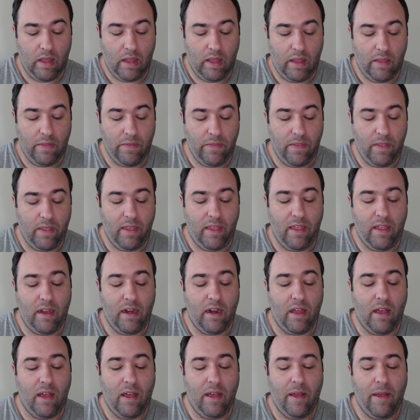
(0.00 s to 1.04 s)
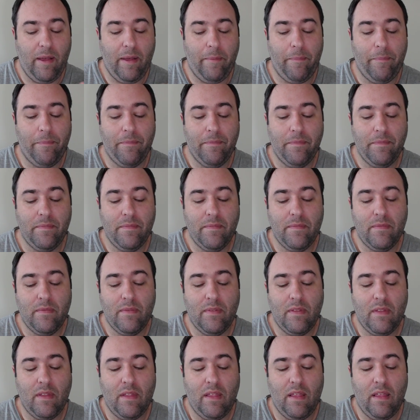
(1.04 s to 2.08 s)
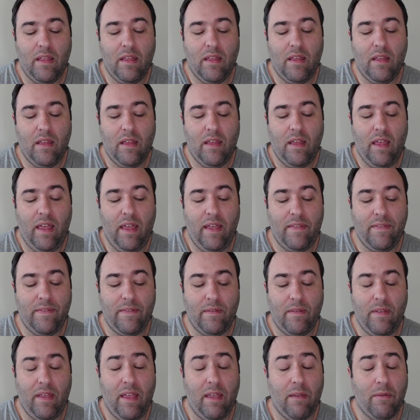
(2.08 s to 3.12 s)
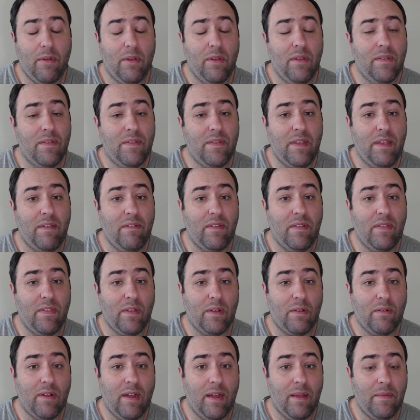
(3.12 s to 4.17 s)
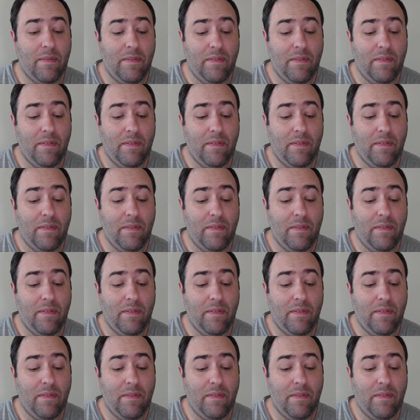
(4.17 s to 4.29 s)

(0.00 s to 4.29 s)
And then, um, as Arrow is leaving the crime